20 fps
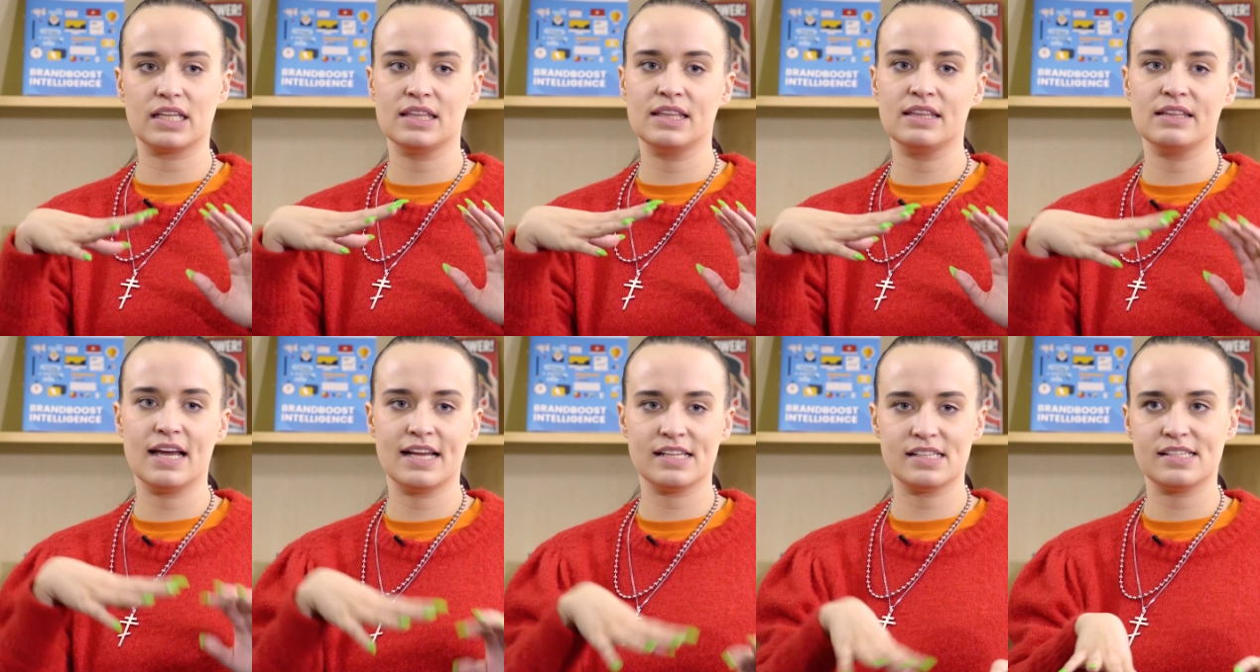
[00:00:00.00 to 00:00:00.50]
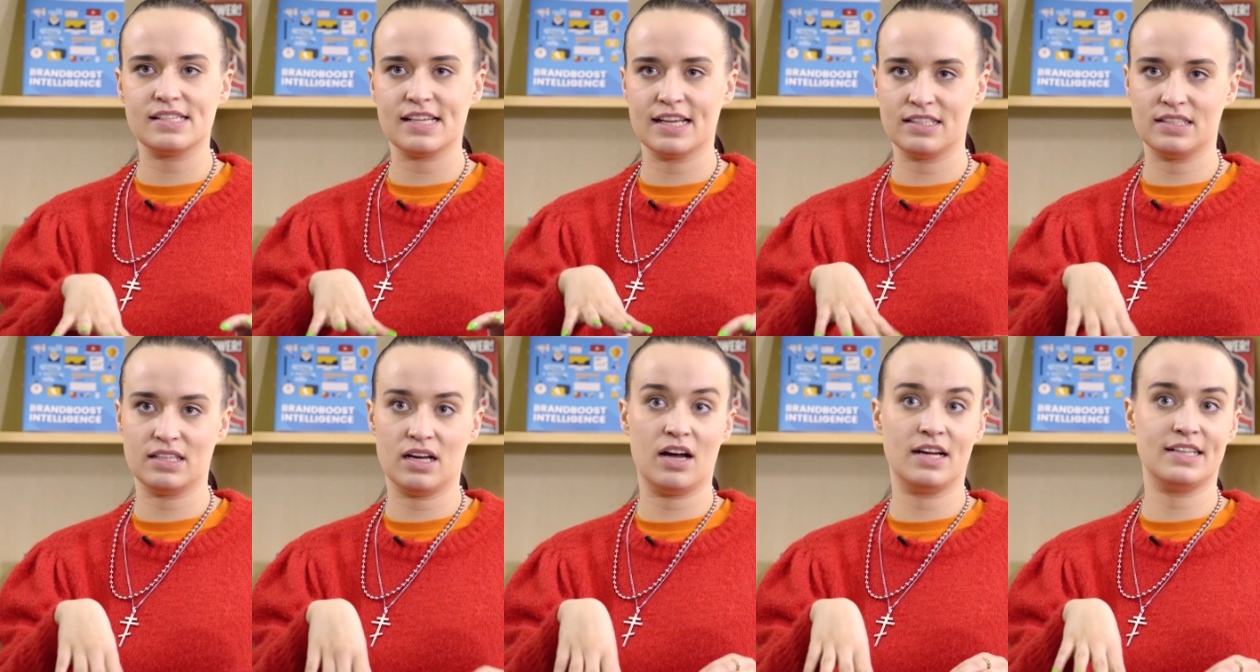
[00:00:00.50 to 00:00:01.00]
let's
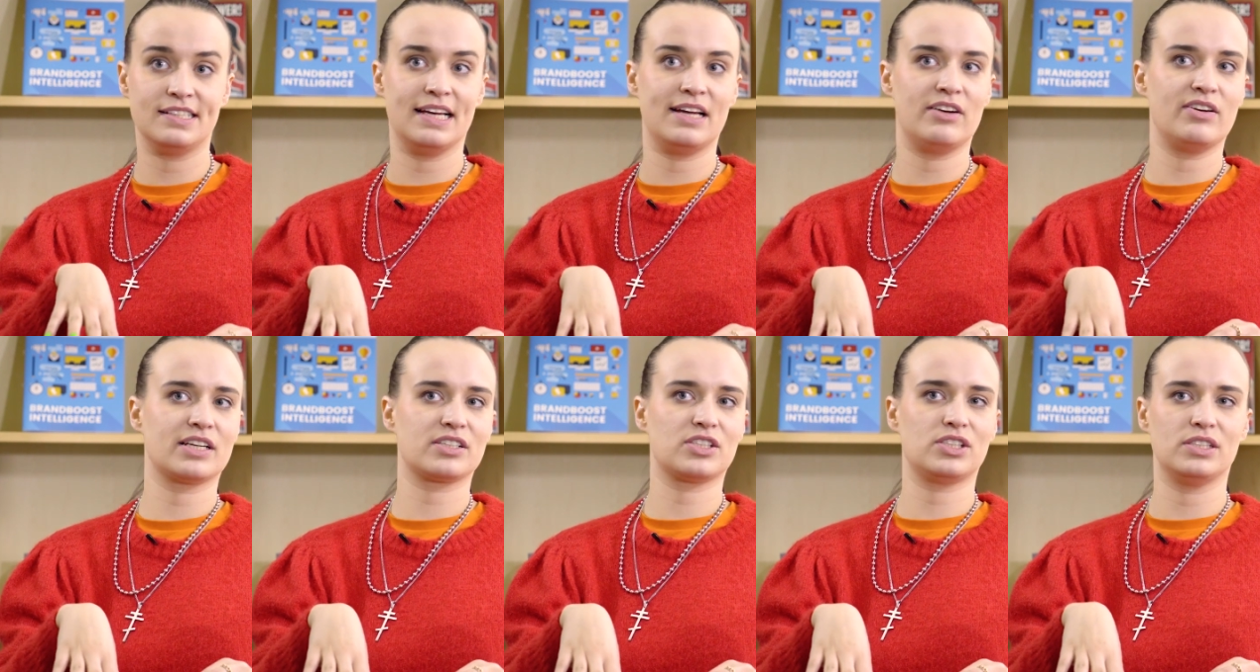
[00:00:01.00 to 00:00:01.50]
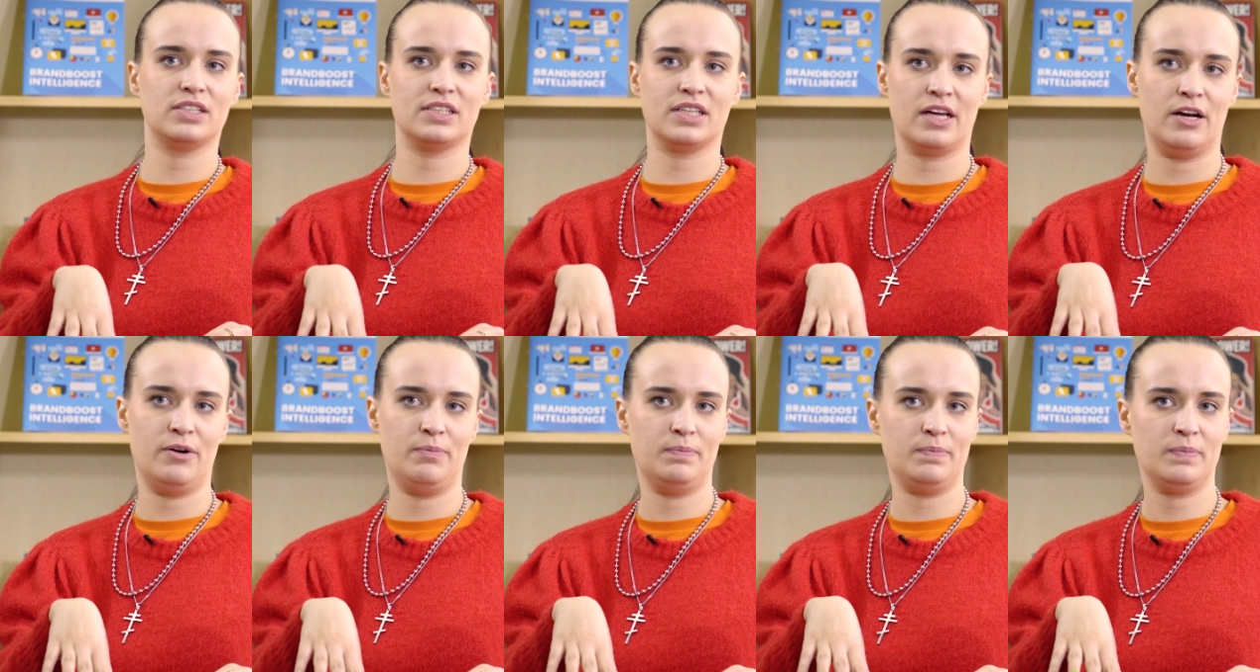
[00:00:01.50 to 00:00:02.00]
set the art direction
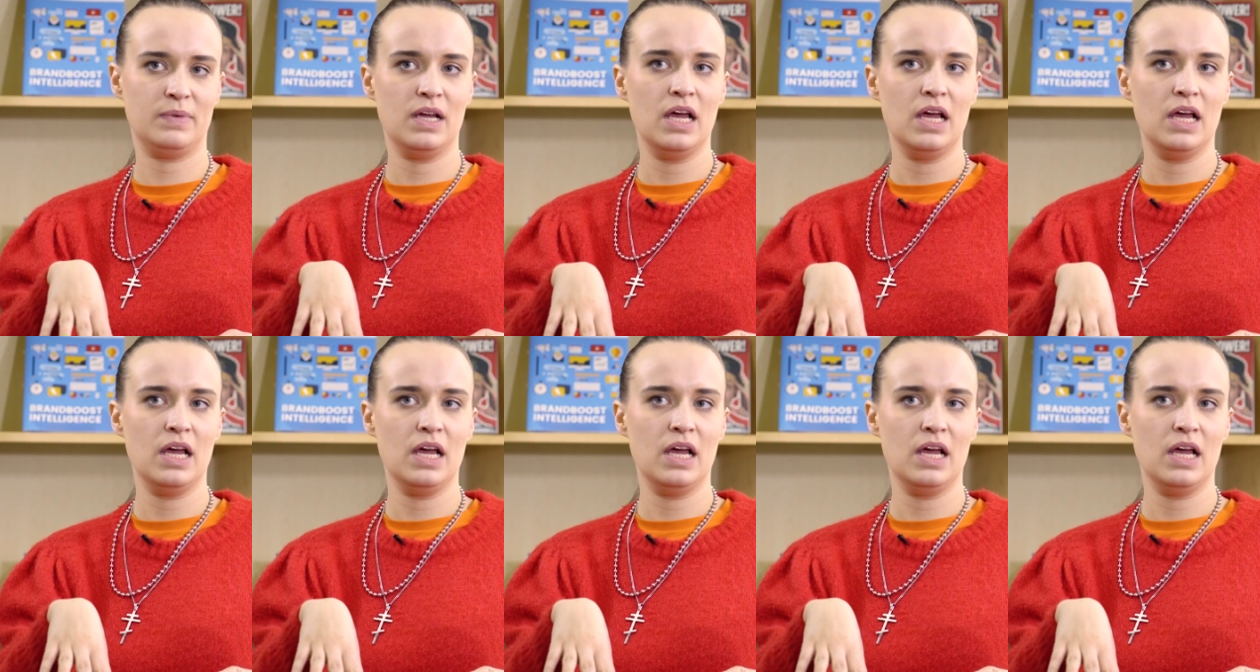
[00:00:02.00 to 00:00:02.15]
there.